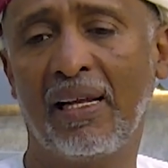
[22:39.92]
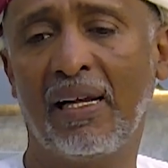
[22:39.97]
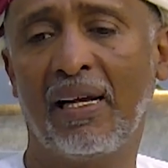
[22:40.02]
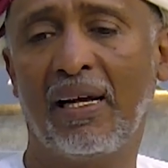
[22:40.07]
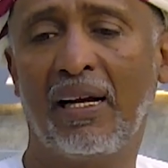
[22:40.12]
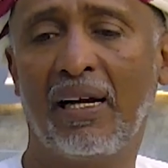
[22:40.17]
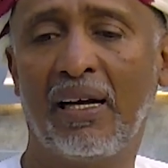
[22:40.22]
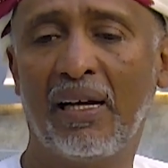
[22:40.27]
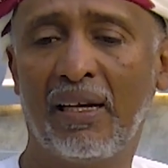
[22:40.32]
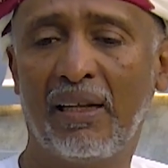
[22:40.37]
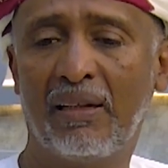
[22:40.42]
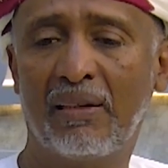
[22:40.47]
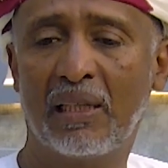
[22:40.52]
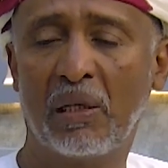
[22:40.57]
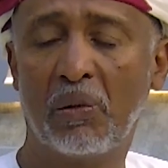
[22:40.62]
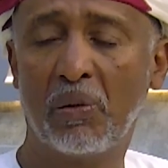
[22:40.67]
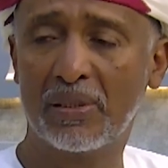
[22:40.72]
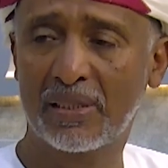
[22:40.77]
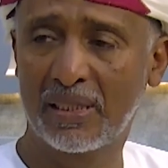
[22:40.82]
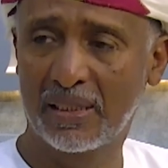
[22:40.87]

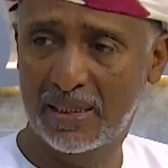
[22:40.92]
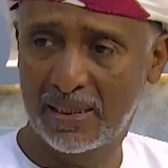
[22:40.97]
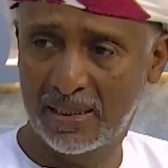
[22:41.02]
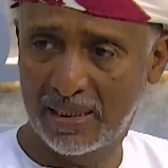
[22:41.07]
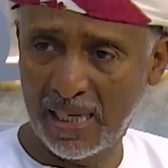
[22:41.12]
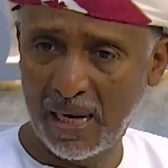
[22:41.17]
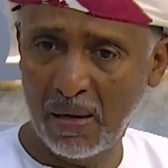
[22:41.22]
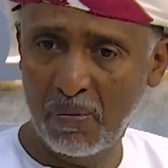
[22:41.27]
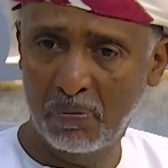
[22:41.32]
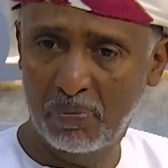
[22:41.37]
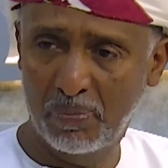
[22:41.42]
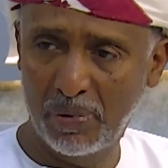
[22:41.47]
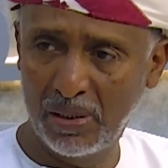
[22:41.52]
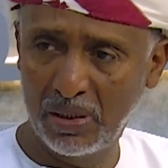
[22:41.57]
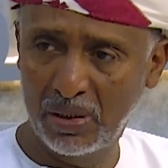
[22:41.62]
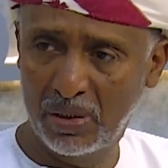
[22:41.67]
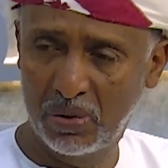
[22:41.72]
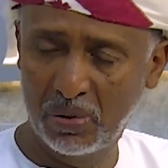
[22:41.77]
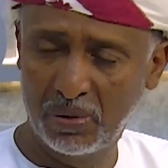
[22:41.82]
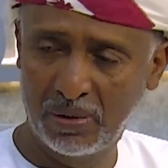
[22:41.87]
there was a stamp
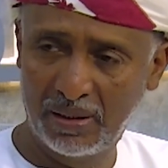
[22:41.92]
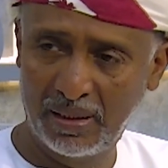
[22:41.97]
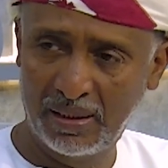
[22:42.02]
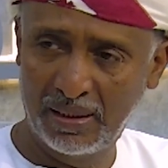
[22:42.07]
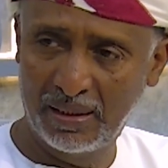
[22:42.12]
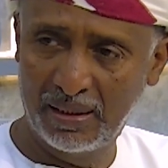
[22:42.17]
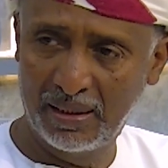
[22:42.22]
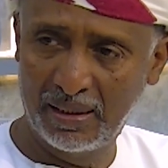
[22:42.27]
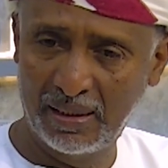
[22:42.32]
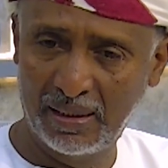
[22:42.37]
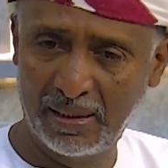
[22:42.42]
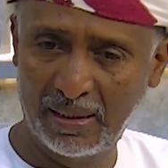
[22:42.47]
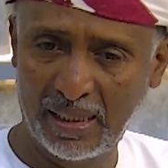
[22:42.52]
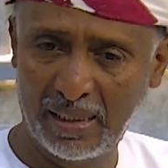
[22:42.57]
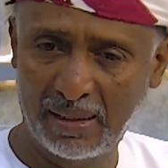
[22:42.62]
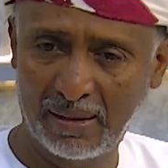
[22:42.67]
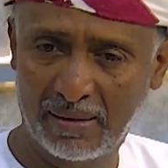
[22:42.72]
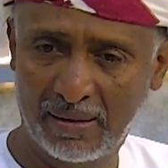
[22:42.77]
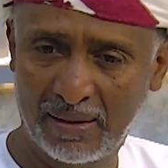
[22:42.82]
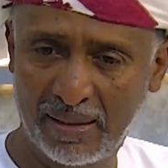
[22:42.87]
issued in
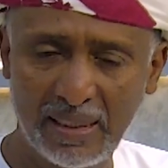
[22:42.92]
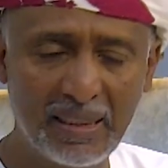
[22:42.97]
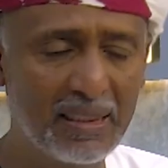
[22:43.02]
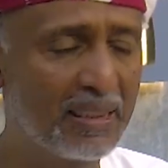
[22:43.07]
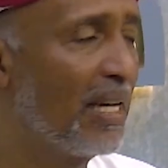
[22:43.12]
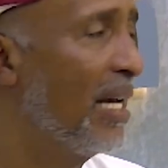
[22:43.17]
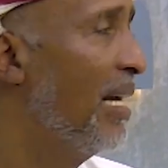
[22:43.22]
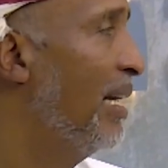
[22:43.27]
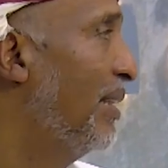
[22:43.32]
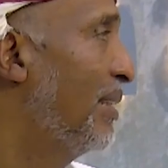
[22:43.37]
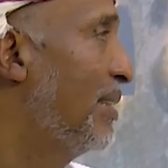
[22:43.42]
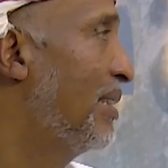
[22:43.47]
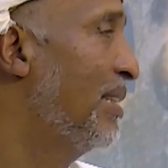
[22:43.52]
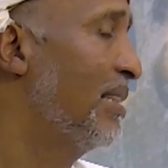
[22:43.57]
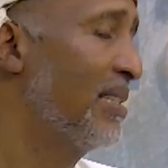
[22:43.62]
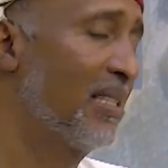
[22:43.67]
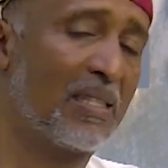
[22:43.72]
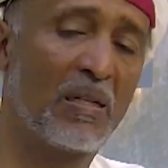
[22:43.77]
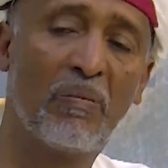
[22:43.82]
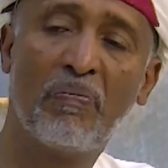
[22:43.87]
I think
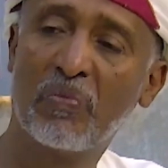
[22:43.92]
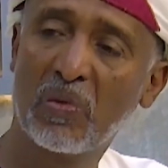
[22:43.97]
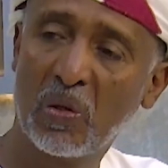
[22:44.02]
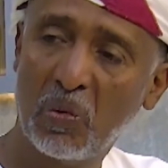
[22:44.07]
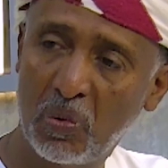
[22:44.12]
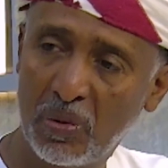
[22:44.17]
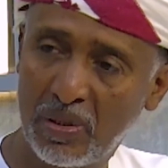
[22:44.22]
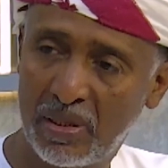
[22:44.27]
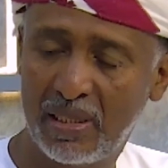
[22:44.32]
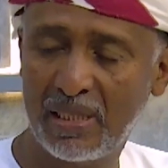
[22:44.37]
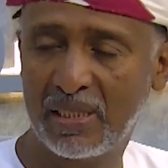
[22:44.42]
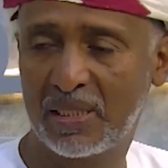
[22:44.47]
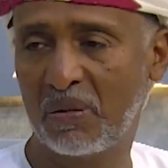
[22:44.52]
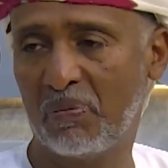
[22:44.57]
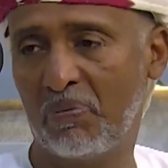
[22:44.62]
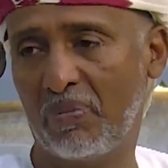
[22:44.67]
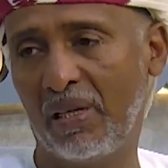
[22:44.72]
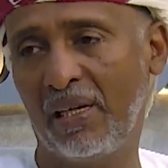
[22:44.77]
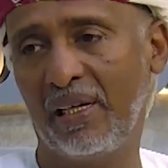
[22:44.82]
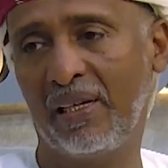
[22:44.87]
80s with this
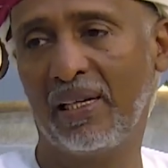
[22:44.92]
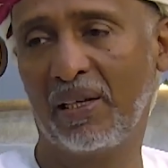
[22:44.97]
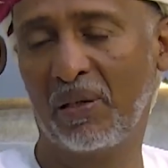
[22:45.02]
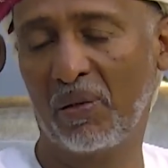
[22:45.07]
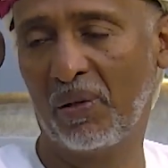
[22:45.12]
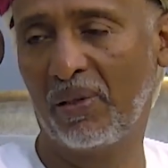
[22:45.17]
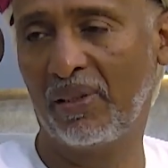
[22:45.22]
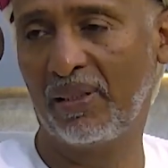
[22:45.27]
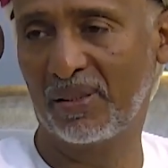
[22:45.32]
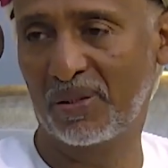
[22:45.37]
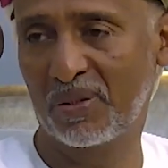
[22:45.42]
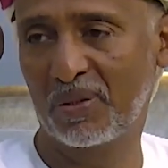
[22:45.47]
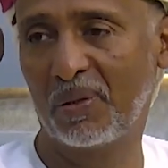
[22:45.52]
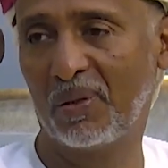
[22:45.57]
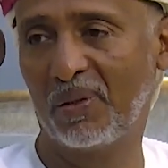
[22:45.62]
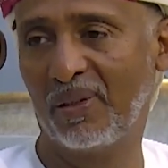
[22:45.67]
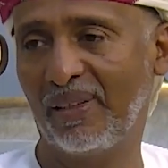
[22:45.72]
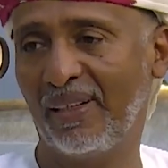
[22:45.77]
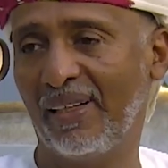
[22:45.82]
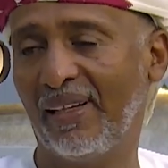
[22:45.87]
building on it.
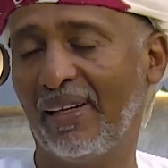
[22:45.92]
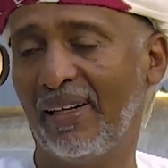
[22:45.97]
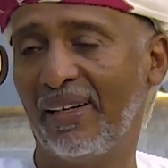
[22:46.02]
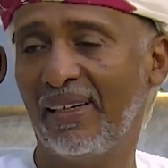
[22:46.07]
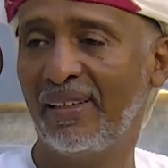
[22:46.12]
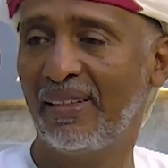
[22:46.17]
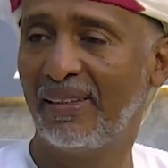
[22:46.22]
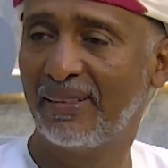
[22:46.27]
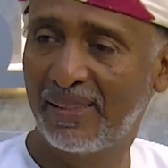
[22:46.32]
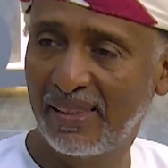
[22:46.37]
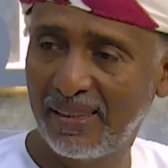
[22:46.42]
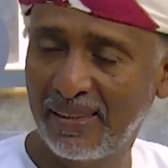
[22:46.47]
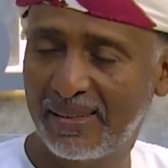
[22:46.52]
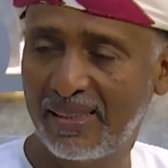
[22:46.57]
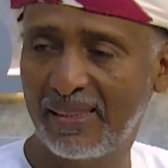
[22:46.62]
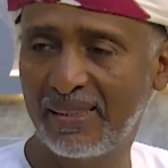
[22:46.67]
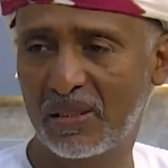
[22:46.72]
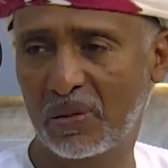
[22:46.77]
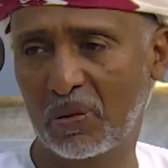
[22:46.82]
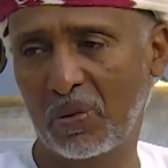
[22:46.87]
So
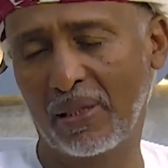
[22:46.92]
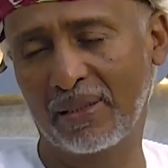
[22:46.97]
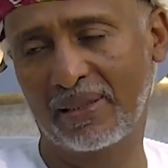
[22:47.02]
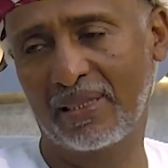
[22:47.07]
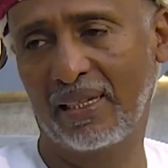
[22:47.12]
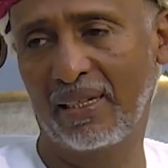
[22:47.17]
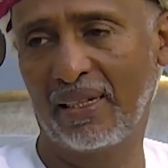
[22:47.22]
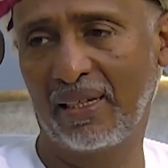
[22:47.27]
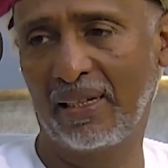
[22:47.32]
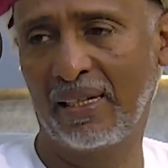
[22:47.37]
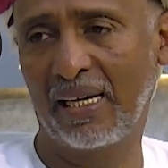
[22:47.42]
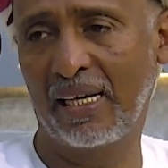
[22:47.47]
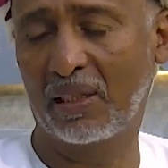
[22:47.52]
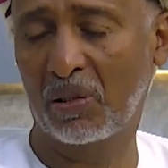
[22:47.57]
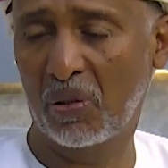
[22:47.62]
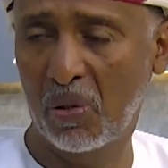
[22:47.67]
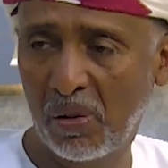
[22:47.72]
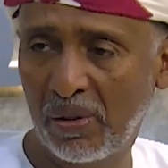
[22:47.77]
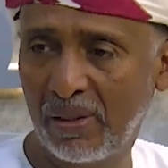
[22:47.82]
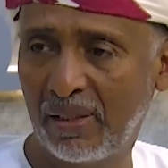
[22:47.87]
it is quite an
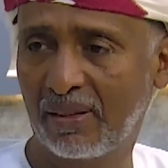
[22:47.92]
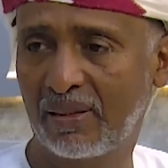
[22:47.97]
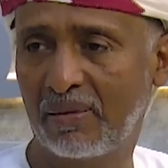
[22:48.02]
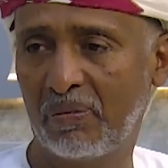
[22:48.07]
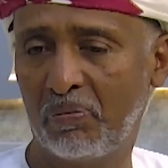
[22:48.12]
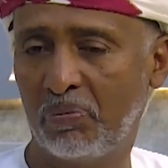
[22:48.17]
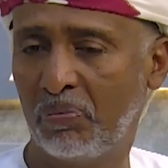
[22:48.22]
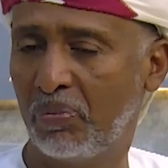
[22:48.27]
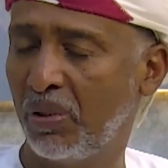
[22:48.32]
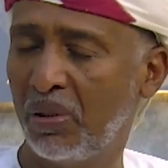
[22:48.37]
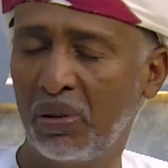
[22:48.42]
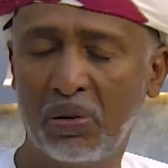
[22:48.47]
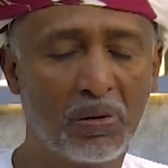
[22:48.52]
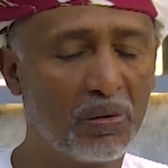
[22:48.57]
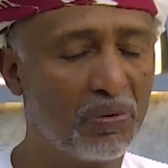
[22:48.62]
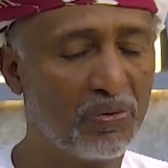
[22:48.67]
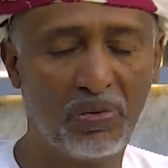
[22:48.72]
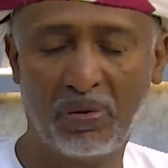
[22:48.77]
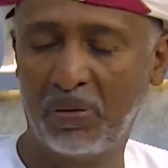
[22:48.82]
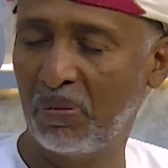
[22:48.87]
iconic,
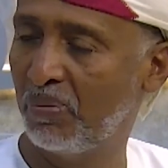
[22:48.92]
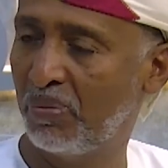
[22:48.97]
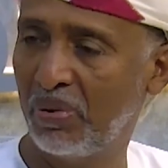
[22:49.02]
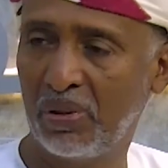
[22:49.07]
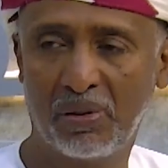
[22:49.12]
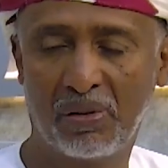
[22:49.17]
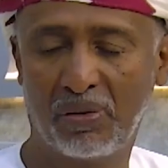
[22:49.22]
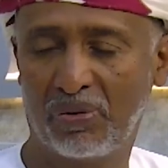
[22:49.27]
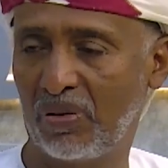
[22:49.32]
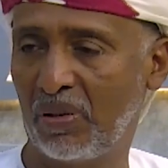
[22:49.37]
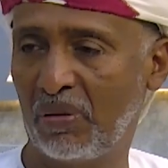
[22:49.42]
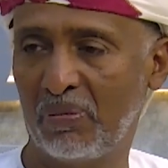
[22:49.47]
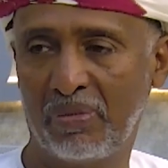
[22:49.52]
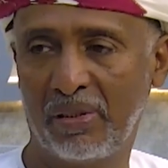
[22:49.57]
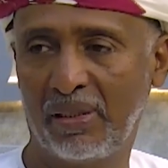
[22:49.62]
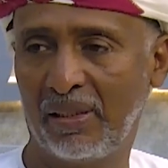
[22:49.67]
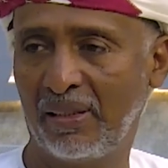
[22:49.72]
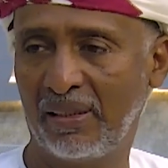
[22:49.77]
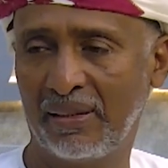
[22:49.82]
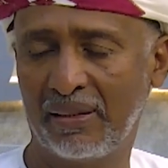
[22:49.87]
beautiful
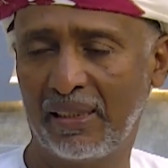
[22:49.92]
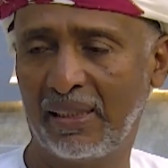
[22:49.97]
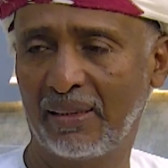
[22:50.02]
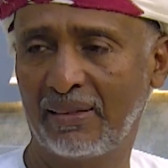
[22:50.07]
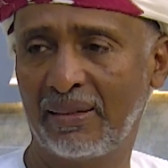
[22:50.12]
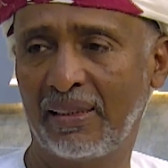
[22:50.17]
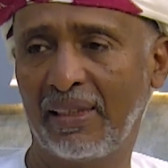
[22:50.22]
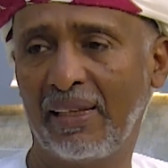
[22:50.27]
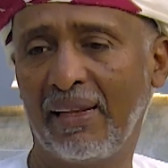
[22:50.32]
building that